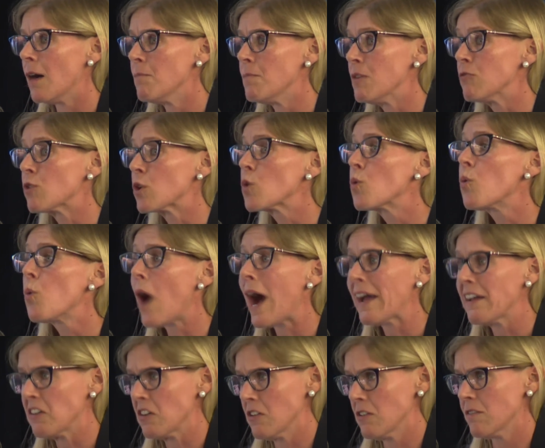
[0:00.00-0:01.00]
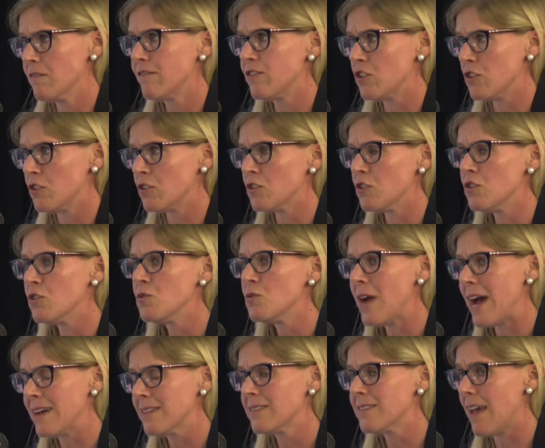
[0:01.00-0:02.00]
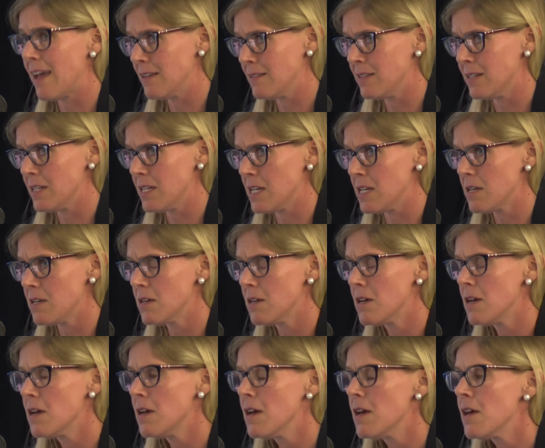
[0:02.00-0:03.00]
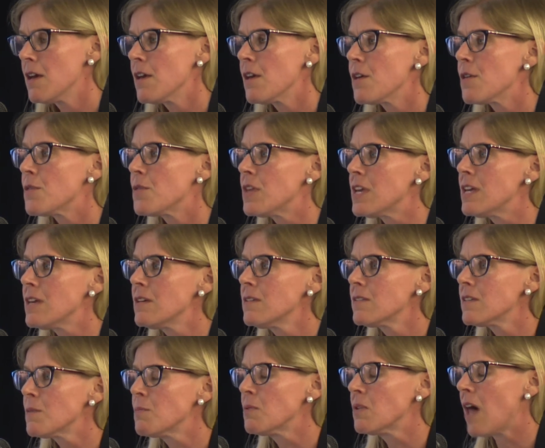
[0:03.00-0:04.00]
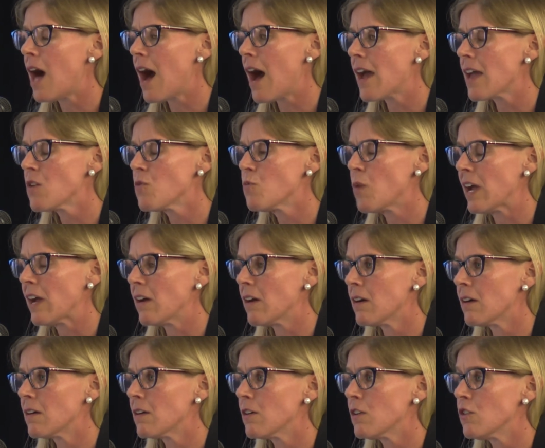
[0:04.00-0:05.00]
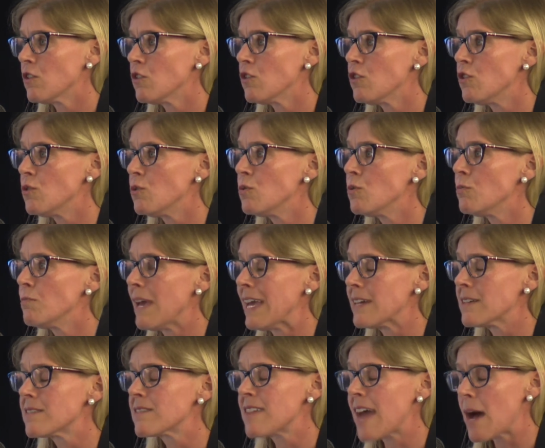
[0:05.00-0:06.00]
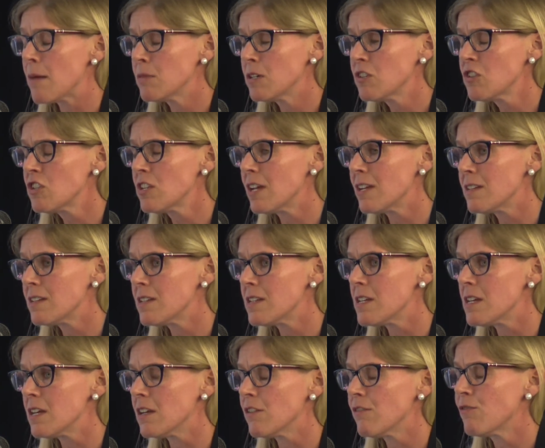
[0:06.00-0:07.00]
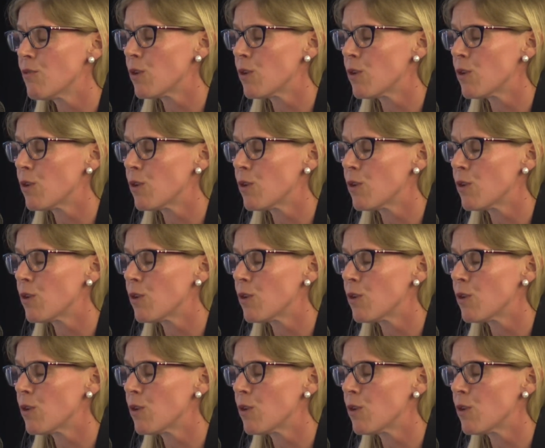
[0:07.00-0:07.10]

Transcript: be required for your U.S. entity. These apply where you may establish an entity in a